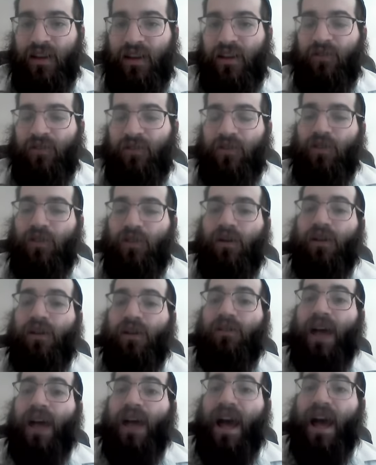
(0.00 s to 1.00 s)
If you
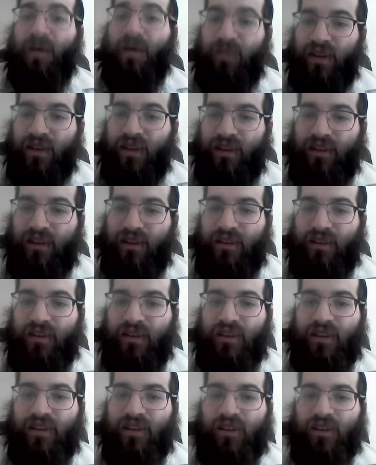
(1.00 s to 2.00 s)
are happy,
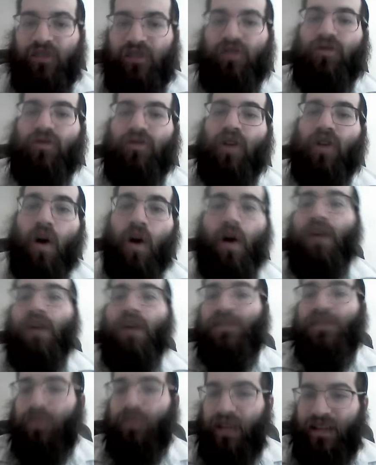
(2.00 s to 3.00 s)
you
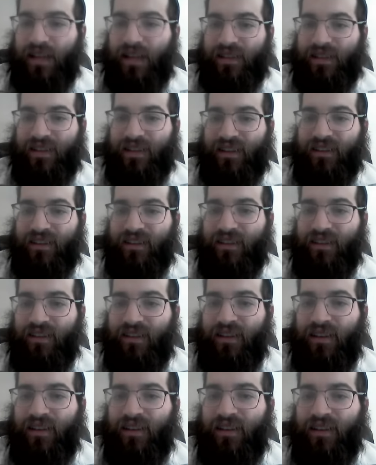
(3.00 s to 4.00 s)
cause blessing.
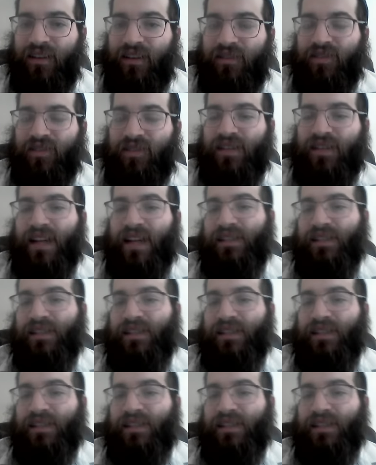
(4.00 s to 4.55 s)
So it's not